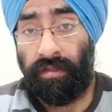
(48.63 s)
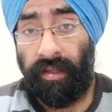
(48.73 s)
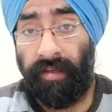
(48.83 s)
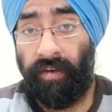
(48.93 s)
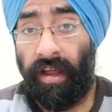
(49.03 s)

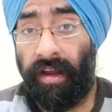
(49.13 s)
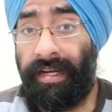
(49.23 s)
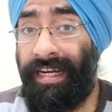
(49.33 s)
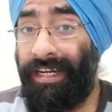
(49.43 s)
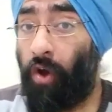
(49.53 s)
They will
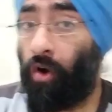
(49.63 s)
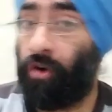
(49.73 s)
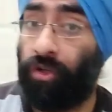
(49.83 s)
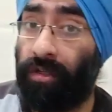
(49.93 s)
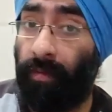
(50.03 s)

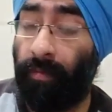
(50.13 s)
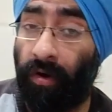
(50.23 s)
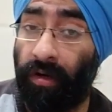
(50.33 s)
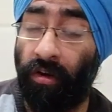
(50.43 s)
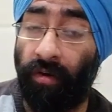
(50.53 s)
detox the
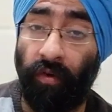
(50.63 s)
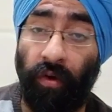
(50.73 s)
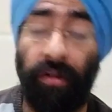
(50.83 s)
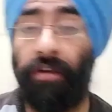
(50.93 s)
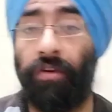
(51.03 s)
body of
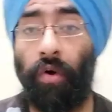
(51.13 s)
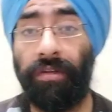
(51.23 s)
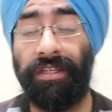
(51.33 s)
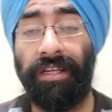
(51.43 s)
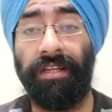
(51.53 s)
all
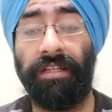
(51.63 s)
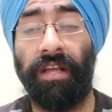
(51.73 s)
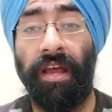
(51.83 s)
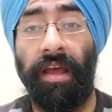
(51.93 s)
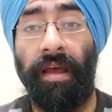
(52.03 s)
toxins
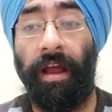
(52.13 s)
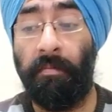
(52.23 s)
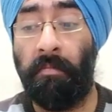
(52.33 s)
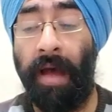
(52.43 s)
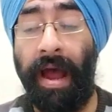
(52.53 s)

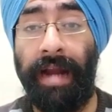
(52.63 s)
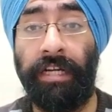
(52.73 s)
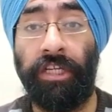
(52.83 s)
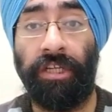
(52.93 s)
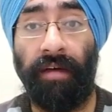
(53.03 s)
and
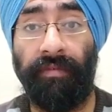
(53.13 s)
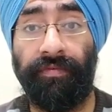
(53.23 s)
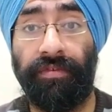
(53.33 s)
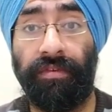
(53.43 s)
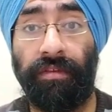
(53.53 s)
bad
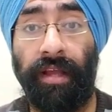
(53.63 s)
stuffs.